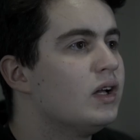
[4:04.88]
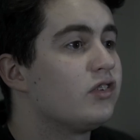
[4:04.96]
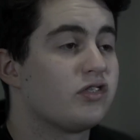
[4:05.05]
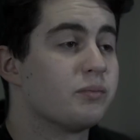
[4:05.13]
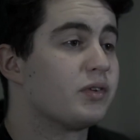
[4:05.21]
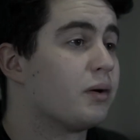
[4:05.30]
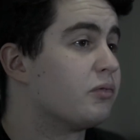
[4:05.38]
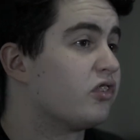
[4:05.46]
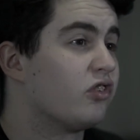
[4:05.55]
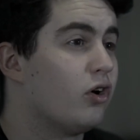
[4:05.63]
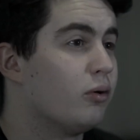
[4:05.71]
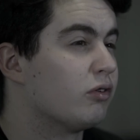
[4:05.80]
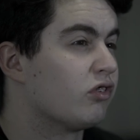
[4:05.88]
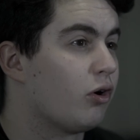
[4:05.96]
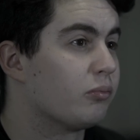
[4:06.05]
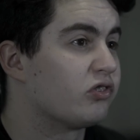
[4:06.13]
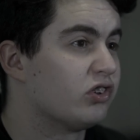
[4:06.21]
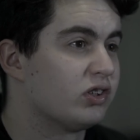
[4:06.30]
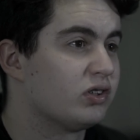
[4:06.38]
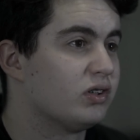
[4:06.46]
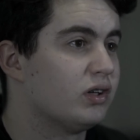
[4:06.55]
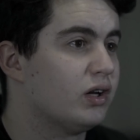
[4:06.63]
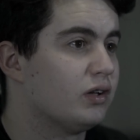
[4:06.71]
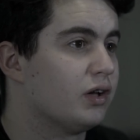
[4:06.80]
Sometimes it's not always an option.